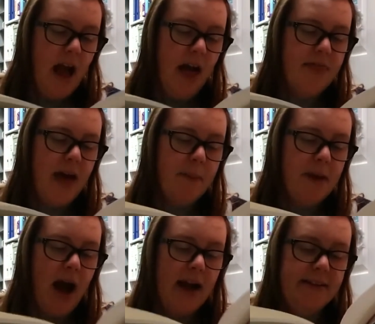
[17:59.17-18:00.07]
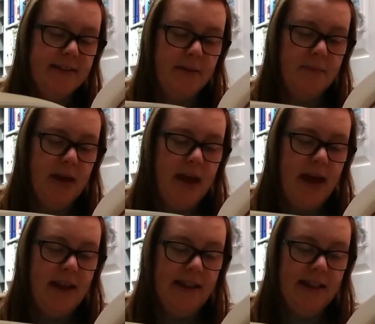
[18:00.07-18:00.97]
And there behind him,
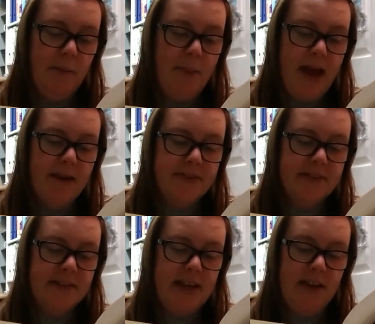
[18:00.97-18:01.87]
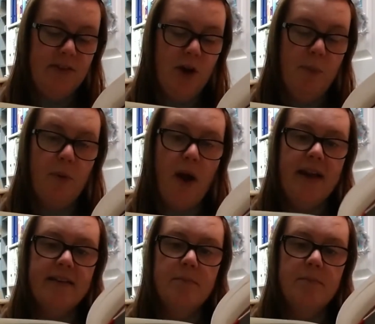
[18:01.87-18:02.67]
in the little bay of the sea, so bright